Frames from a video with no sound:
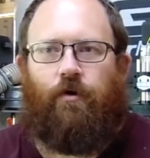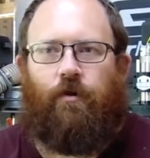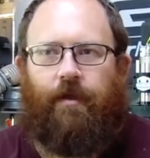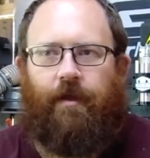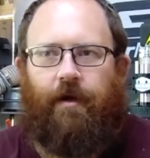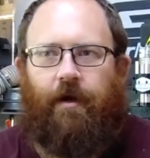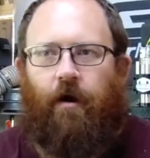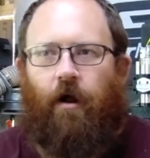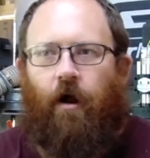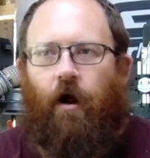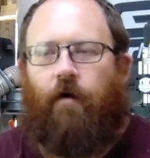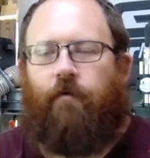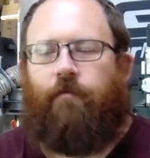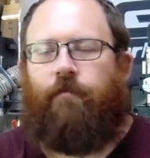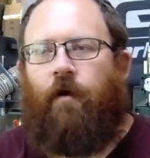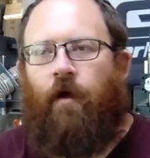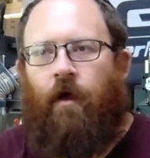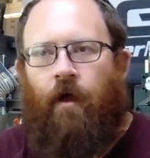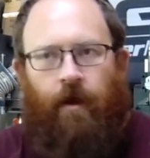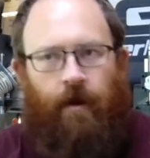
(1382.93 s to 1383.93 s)
clean it
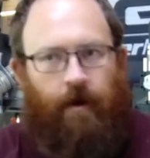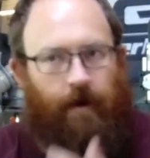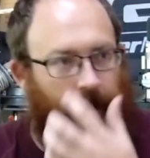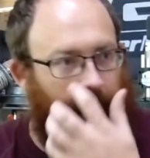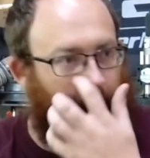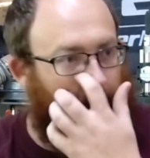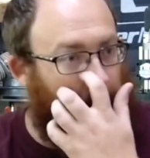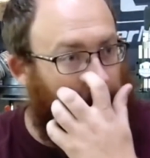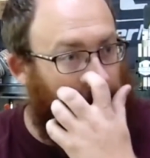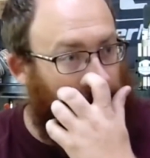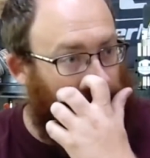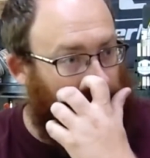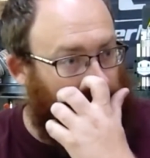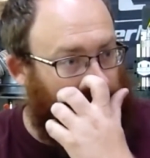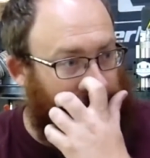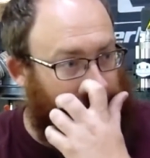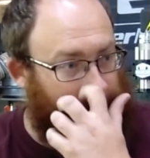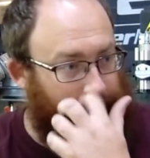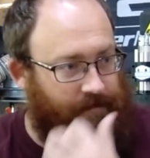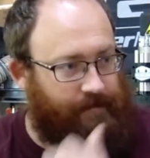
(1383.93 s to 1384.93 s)
off. Now,
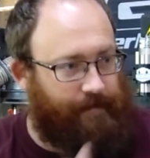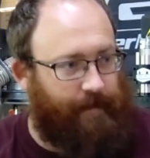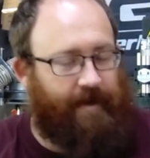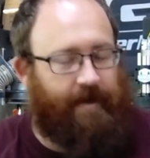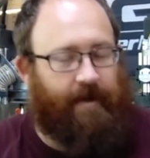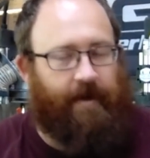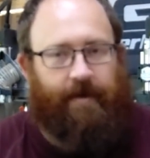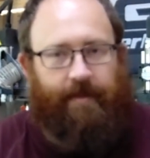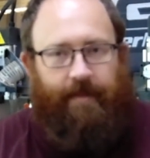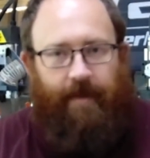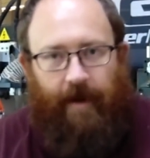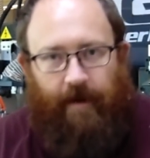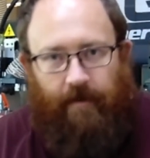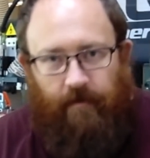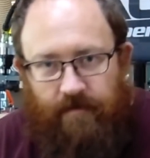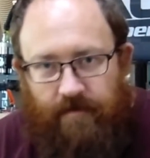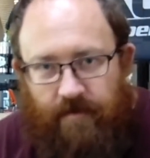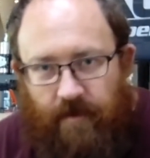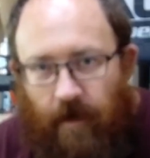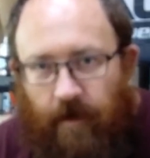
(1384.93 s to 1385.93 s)
speaking of that,
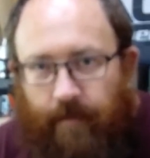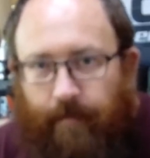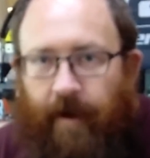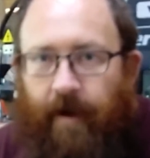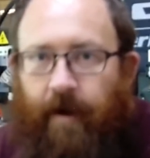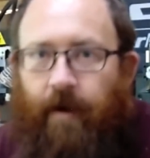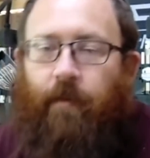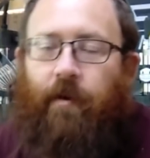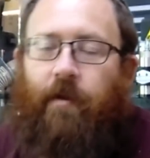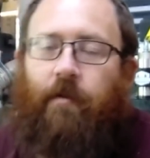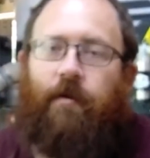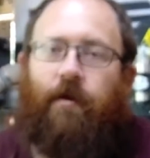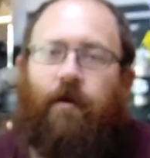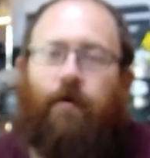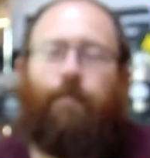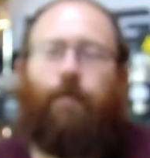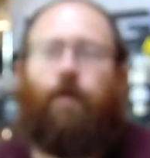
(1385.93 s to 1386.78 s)
let's talk about how we clean our